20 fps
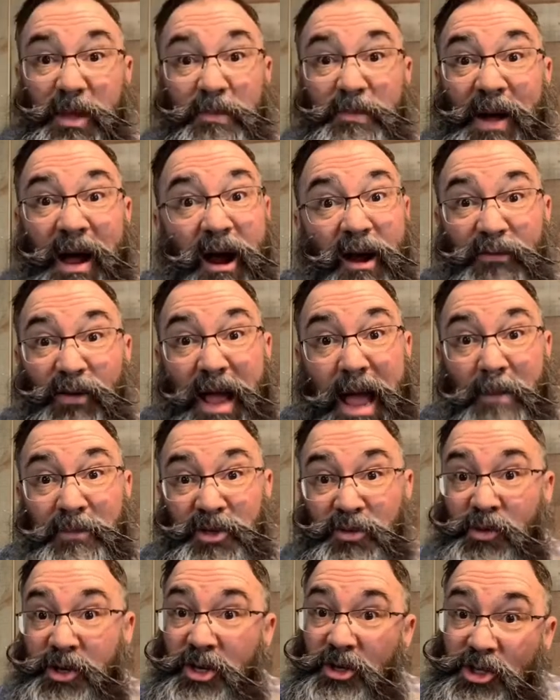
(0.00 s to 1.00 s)
powerful happens
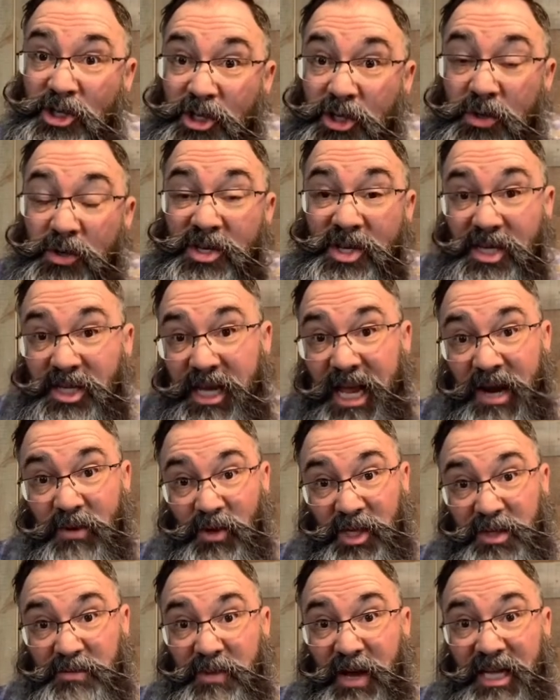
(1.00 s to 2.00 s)
when you choose to take
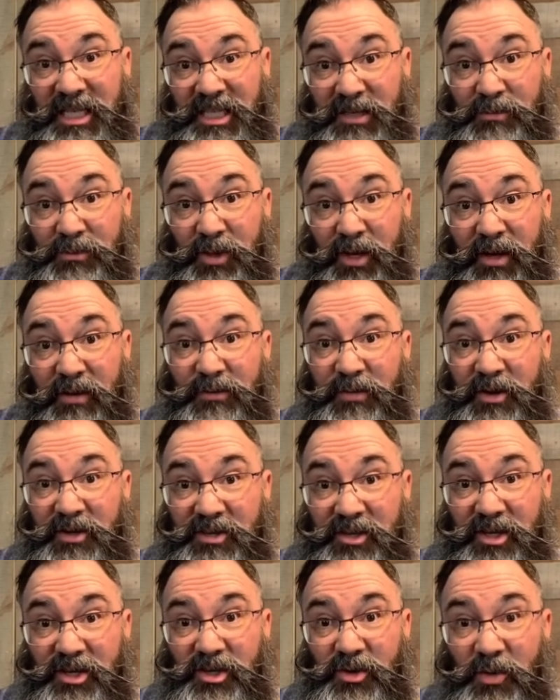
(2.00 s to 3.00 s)
responsibility for a
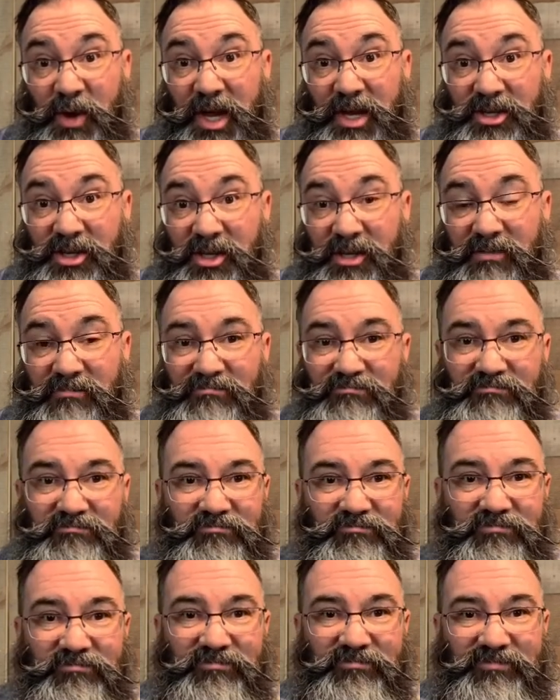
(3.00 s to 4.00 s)
situation.
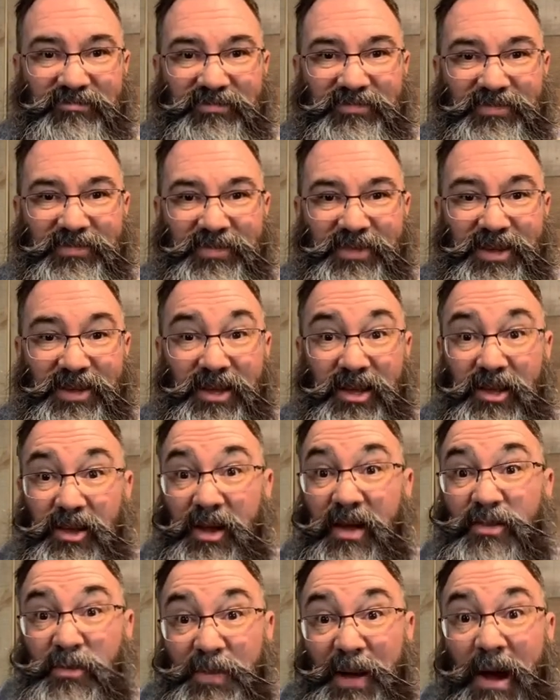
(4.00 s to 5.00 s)
You
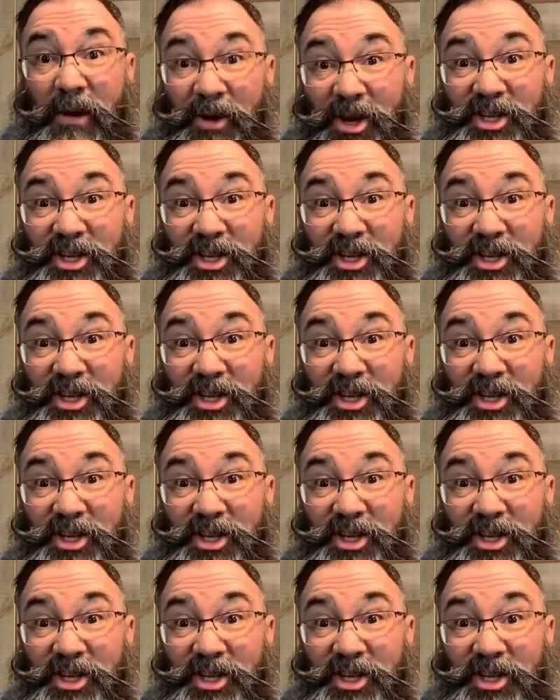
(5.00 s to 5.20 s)
have the power to